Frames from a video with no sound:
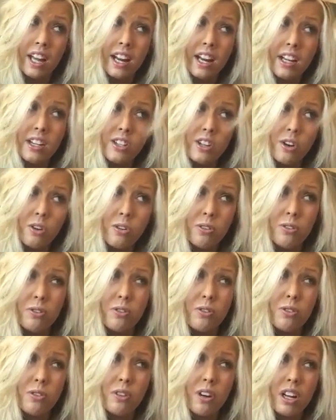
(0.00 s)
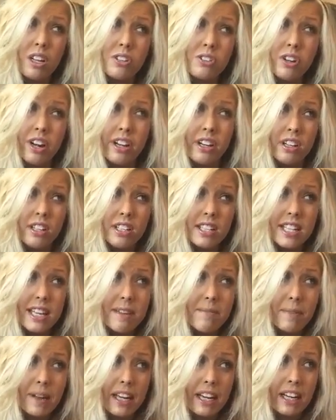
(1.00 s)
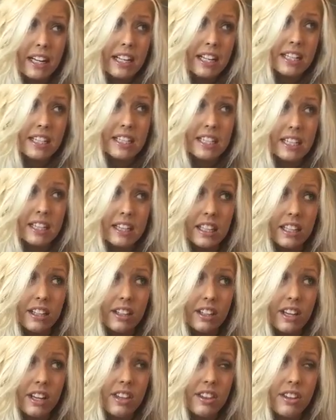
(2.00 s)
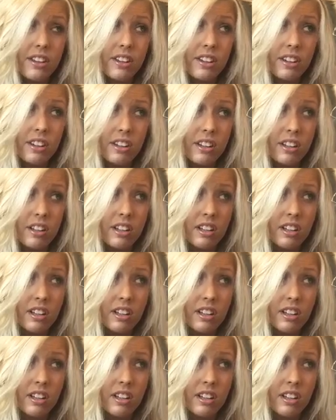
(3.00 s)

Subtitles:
I try not to get my ends in there either.